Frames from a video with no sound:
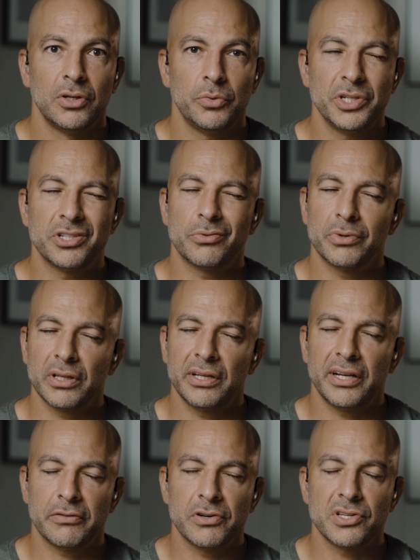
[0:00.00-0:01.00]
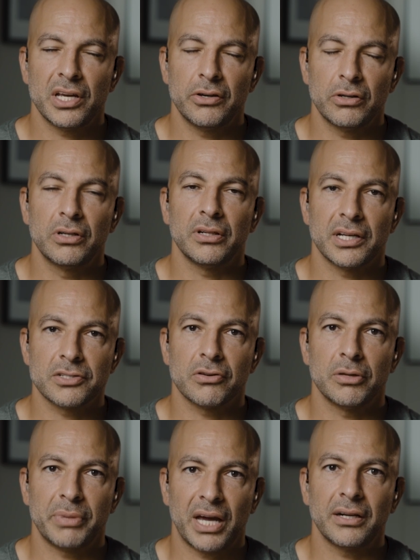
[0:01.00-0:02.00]
We should really never say good
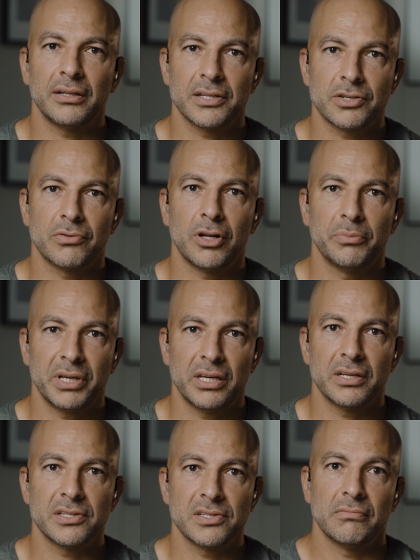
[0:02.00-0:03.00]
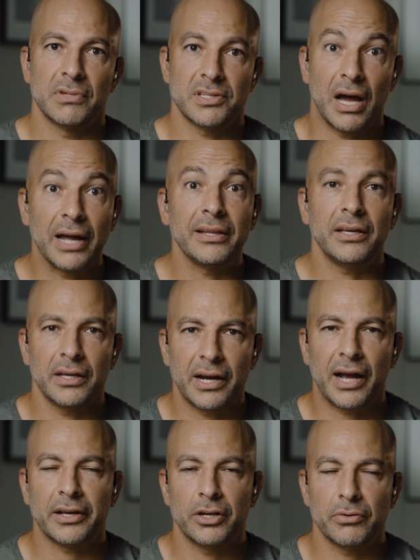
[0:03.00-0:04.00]
cholesterol and bad cholesterol because it's highly
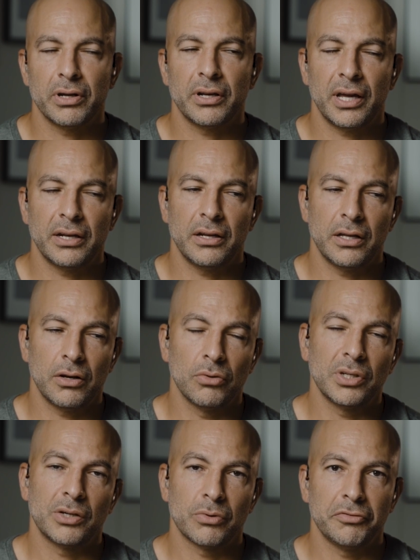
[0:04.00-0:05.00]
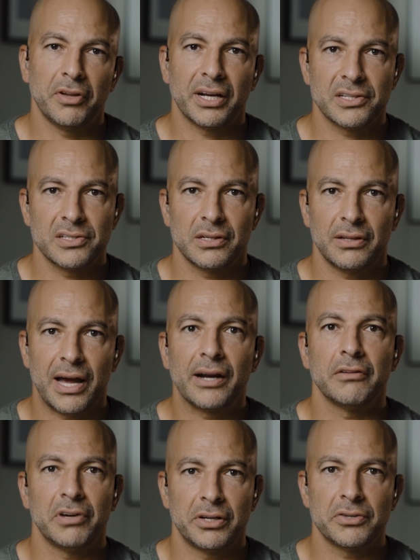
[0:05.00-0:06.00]
inaccurate and it only reflects a lack
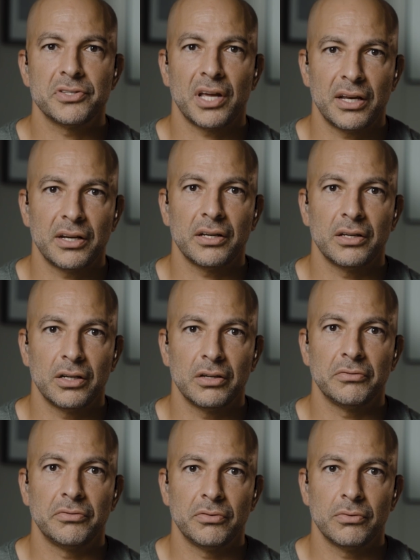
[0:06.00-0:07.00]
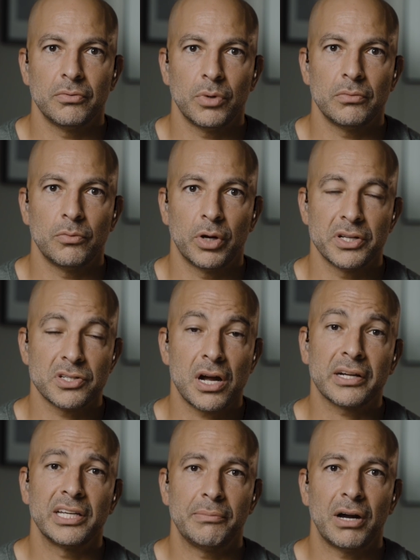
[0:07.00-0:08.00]
of understanding of what one is
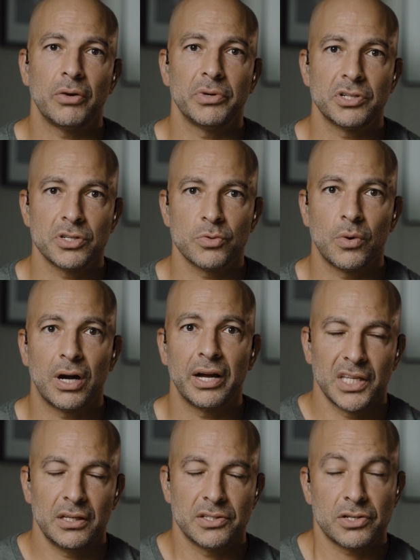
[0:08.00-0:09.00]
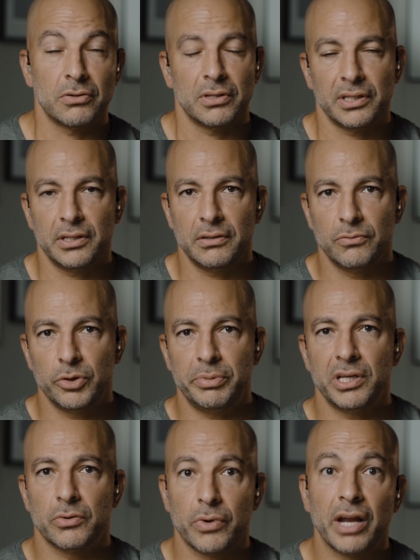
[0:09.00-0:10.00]
talking about, which is why it certainly would
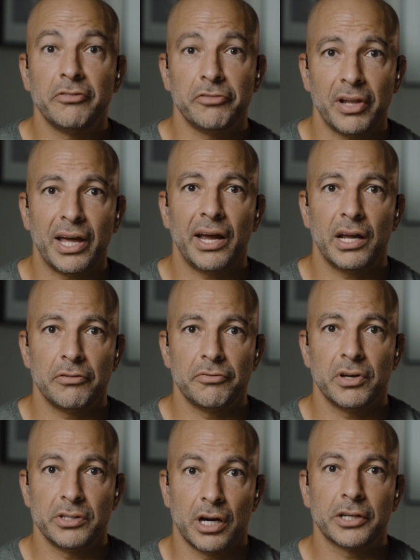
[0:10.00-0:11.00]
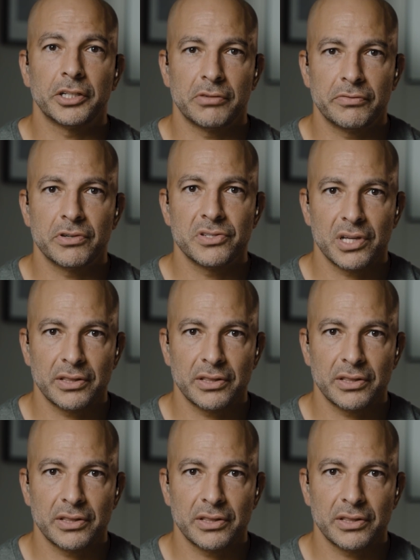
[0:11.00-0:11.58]
be a red flag if a doctor ever said